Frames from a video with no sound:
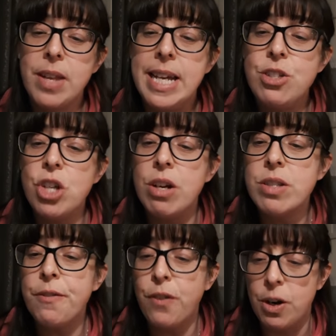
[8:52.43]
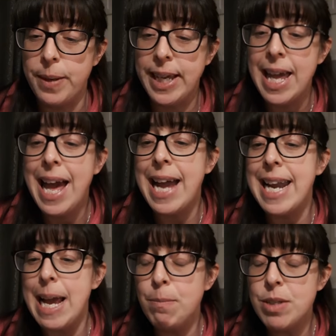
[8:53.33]
He chose the following
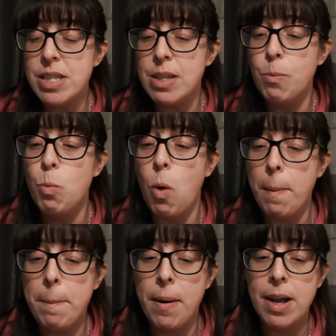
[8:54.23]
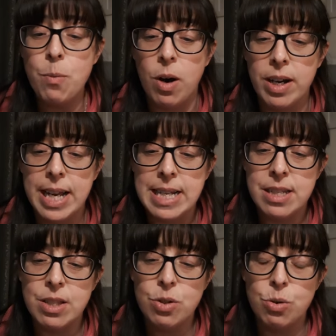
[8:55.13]
and emptied them one by one
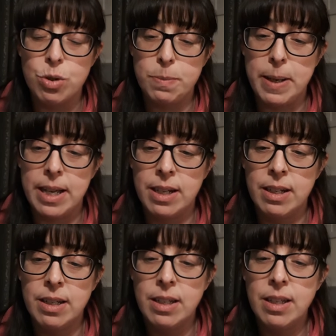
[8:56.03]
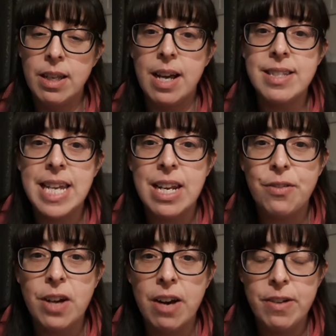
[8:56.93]
into the saucepan a tin
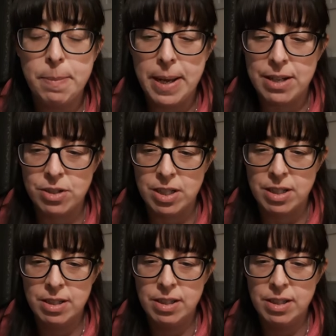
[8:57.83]
of curry powder,